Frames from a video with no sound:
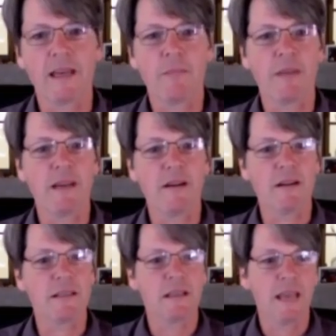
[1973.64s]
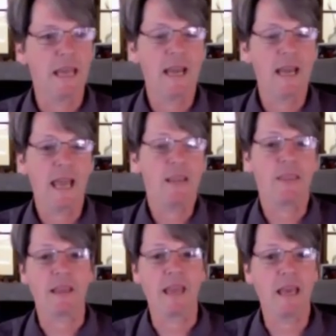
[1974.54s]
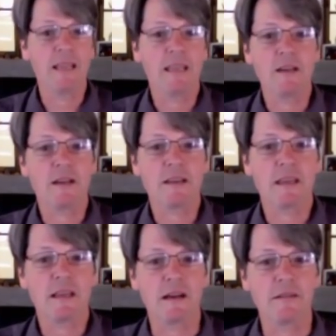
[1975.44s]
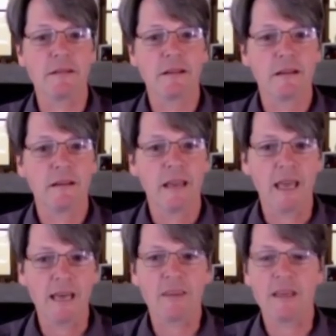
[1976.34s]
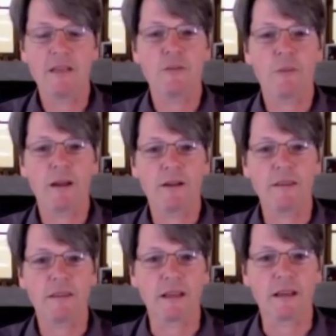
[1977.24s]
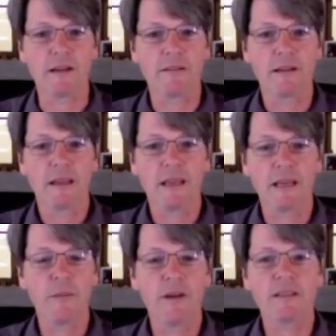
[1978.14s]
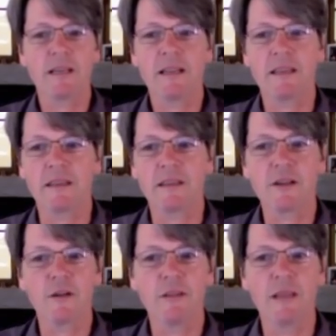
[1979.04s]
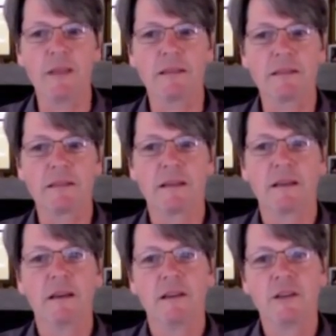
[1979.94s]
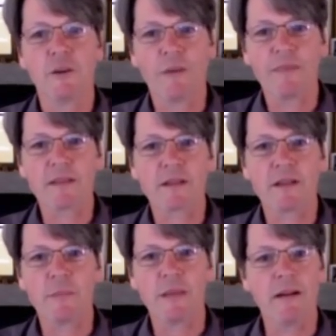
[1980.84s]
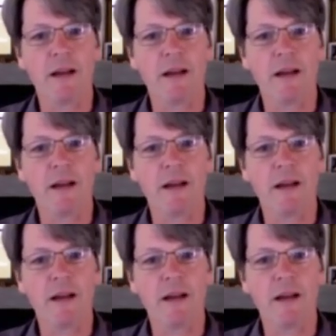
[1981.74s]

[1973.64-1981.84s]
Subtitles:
It can appear as anything you can think of. And things you probably couldn't think of. It can appear as anything. There's no limits to what this could